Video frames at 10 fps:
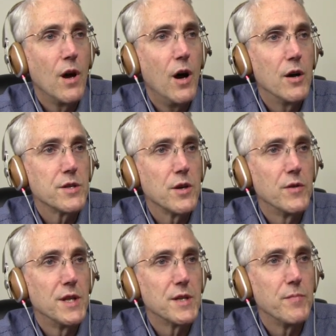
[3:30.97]

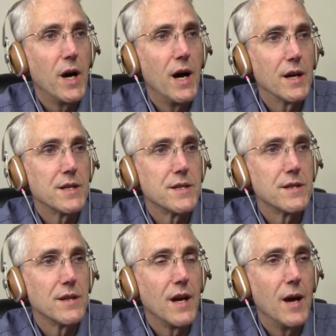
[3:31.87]
Also in this
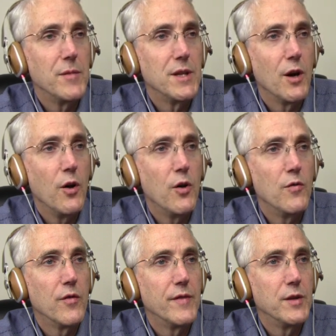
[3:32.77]
box, I'm in the
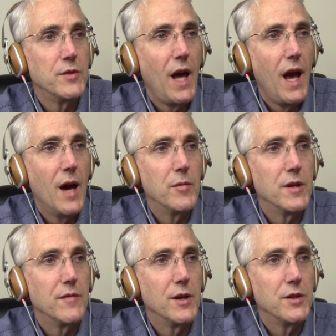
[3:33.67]
overview tab
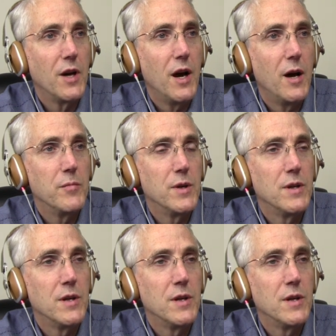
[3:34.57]
at the very top,